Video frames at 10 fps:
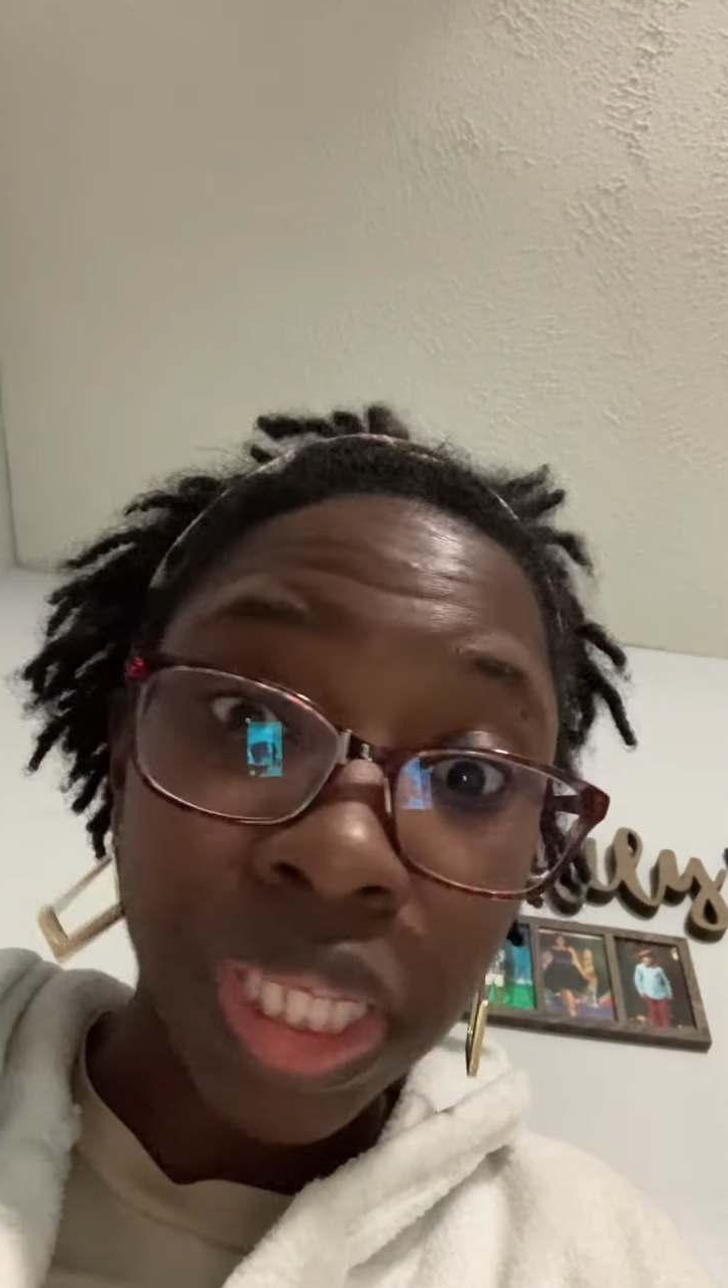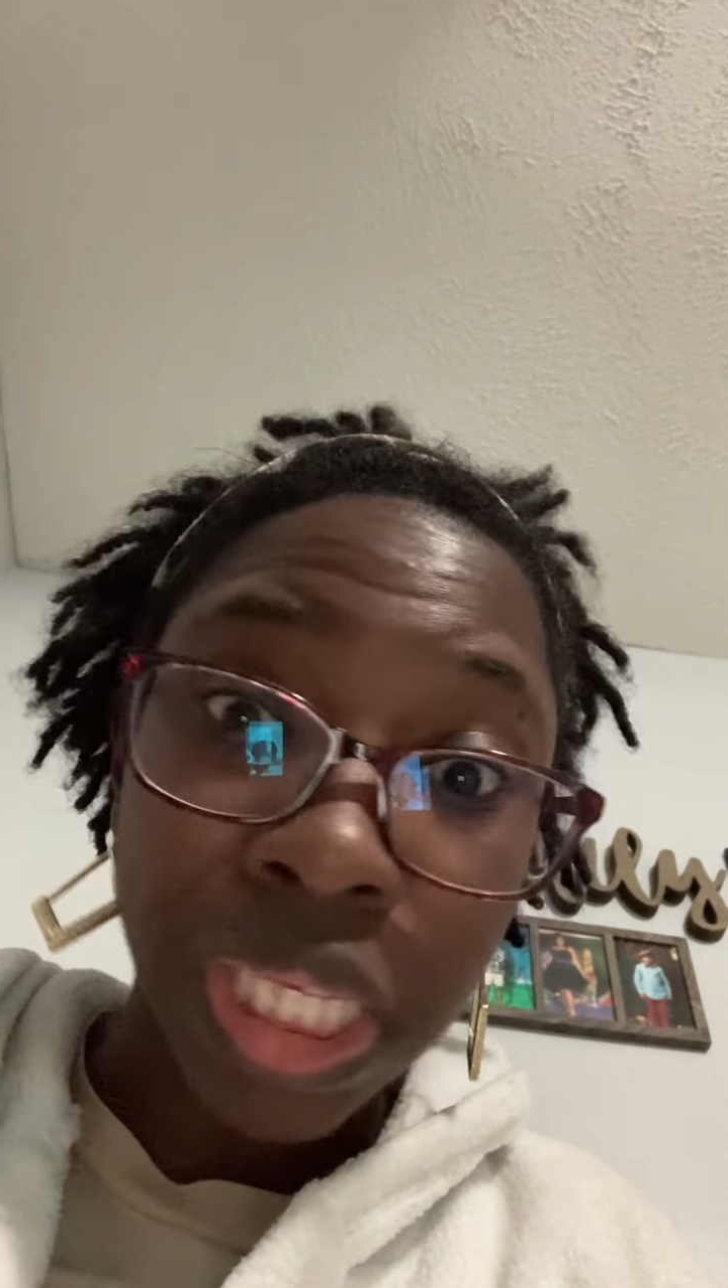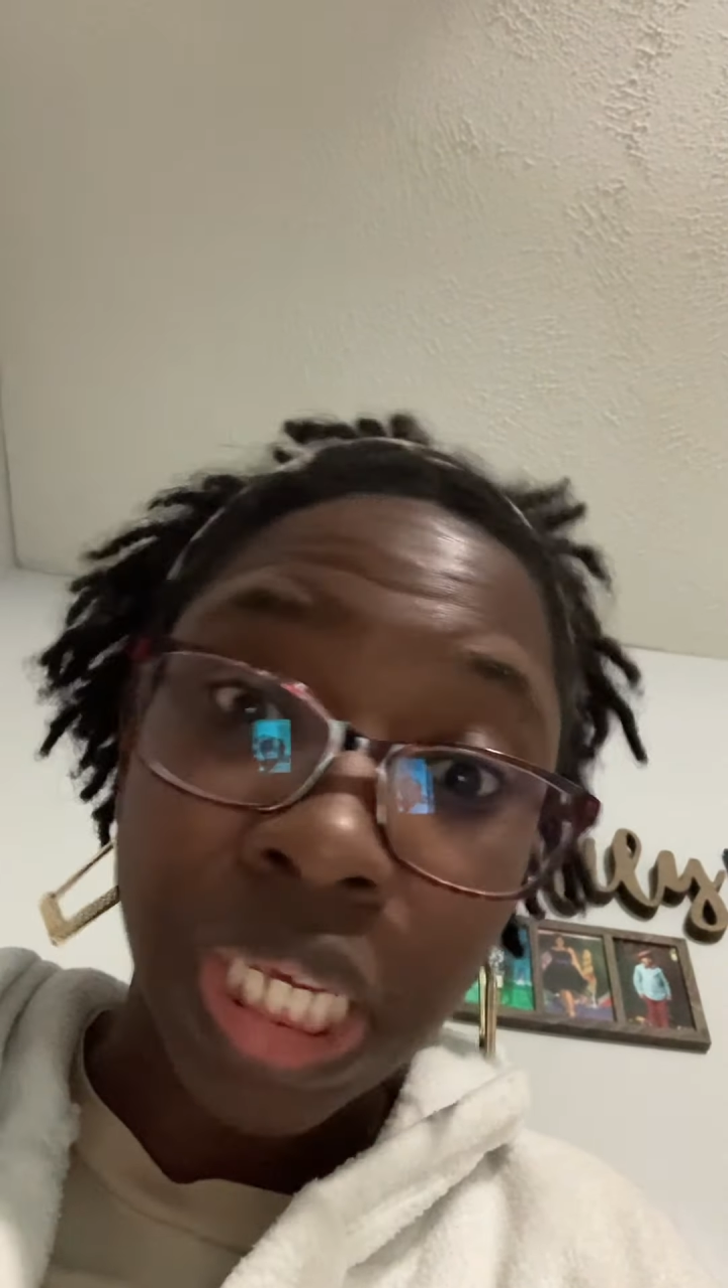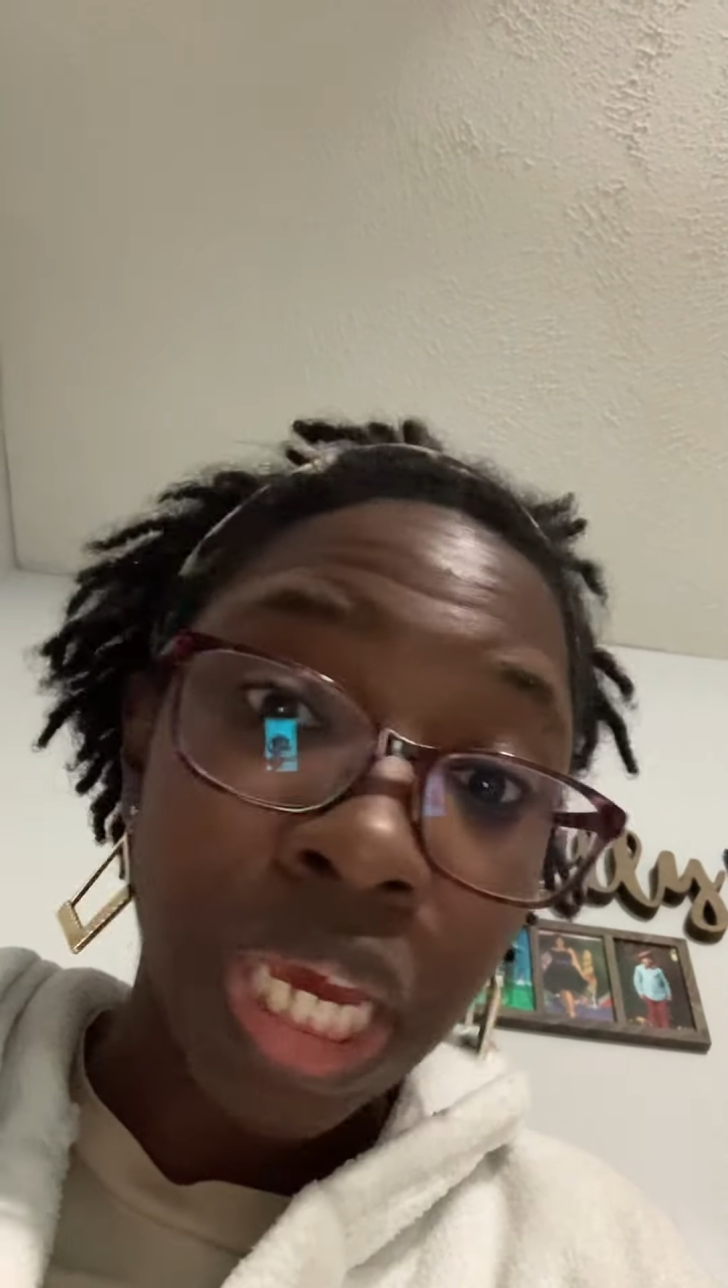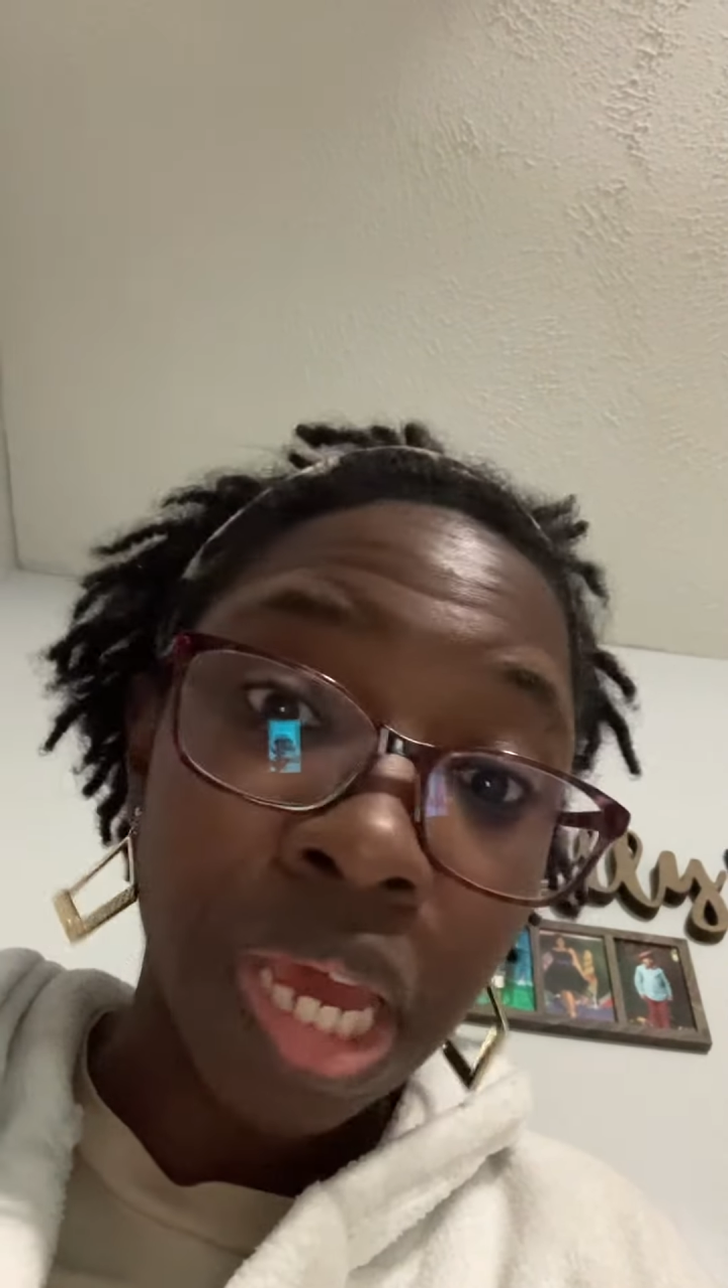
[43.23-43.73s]

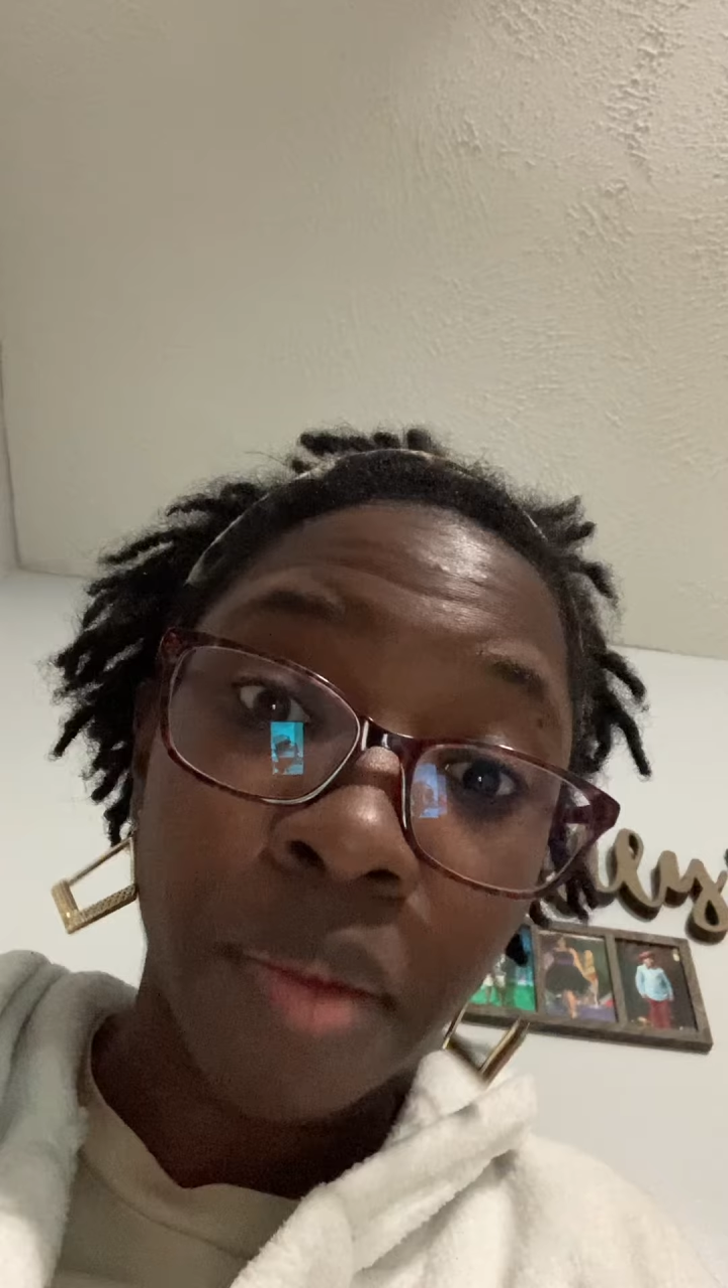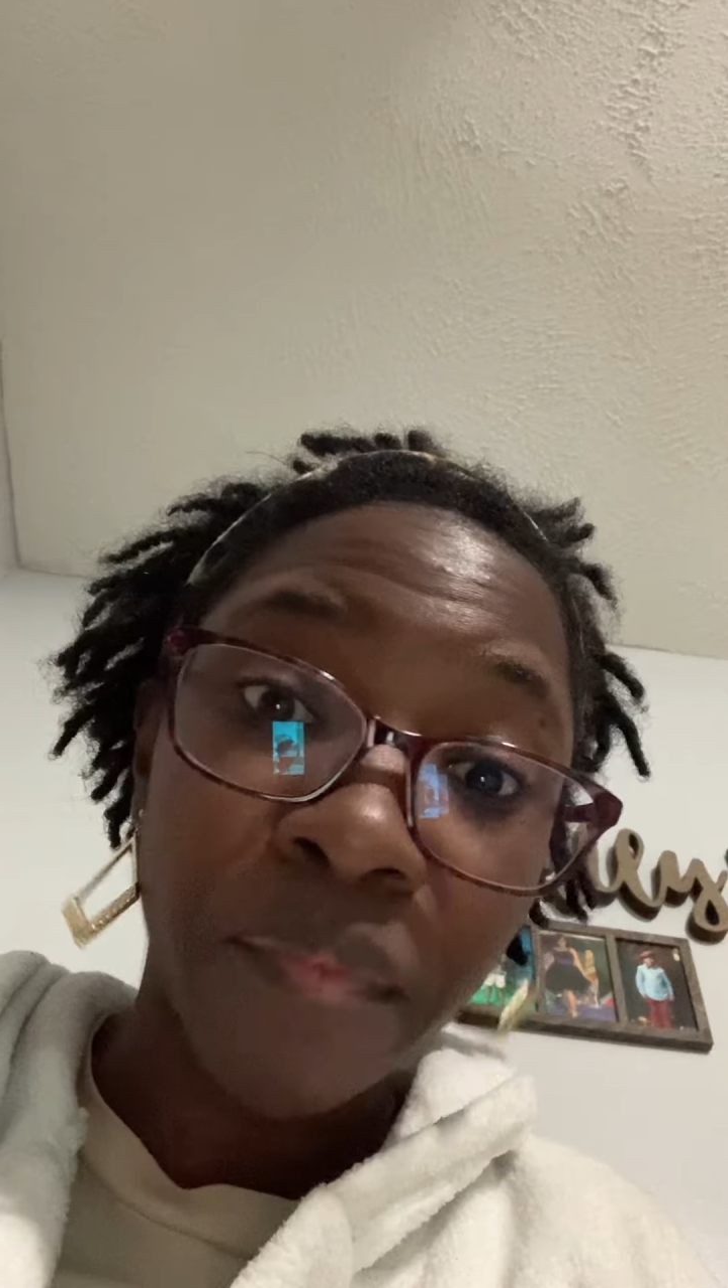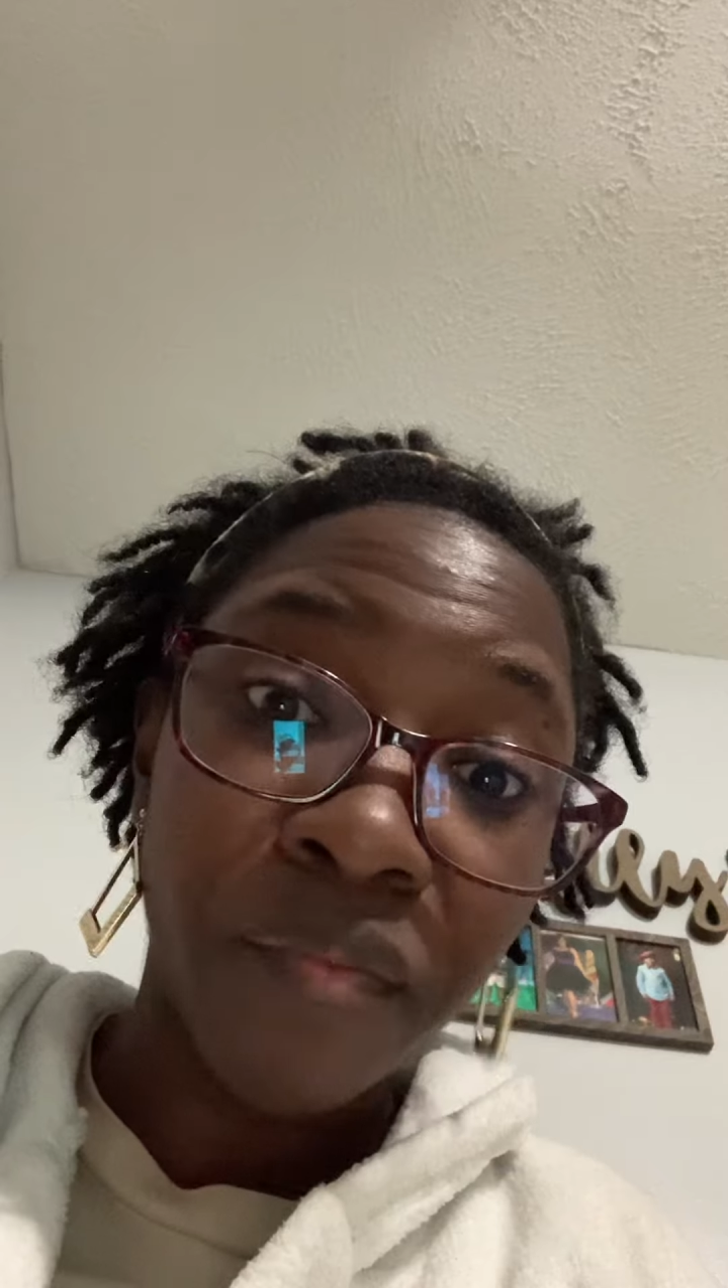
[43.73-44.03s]
to him